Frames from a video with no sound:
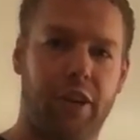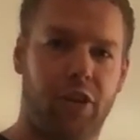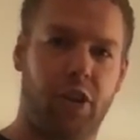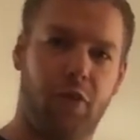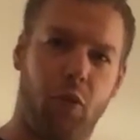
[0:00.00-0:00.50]

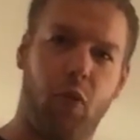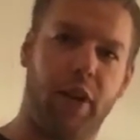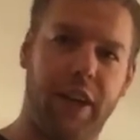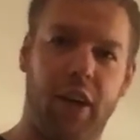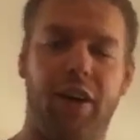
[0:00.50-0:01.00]
So if we're
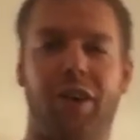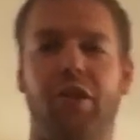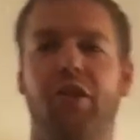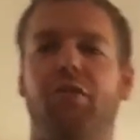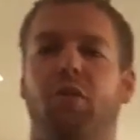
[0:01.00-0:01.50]
working on our
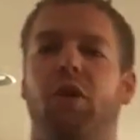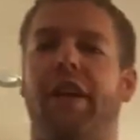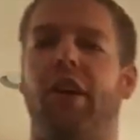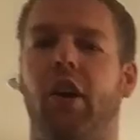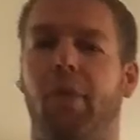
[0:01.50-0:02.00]
glutes, we're
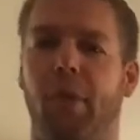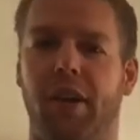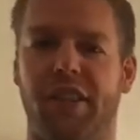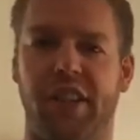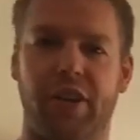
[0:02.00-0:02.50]
working on our
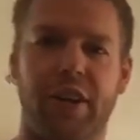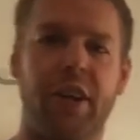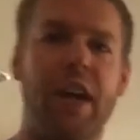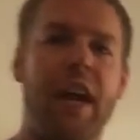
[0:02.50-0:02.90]
posterior.